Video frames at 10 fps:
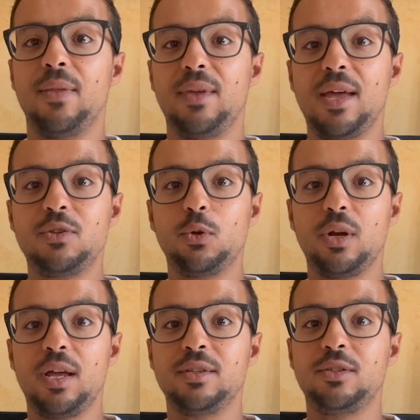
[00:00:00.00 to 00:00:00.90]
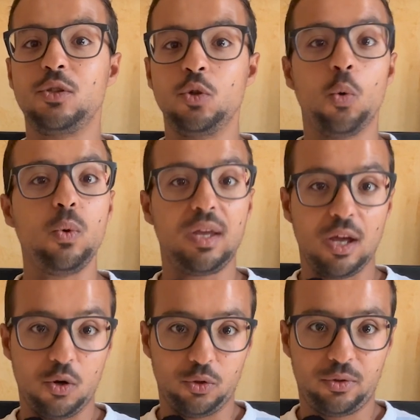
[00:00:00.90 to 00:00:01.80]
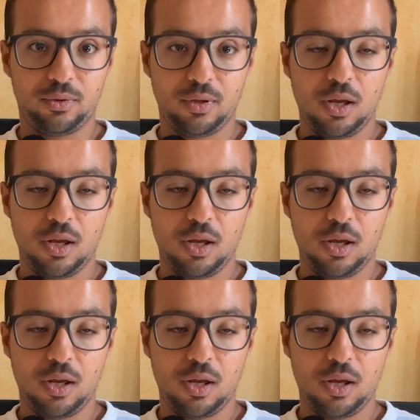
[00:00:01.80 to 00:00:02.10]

the answer is no, we cannot.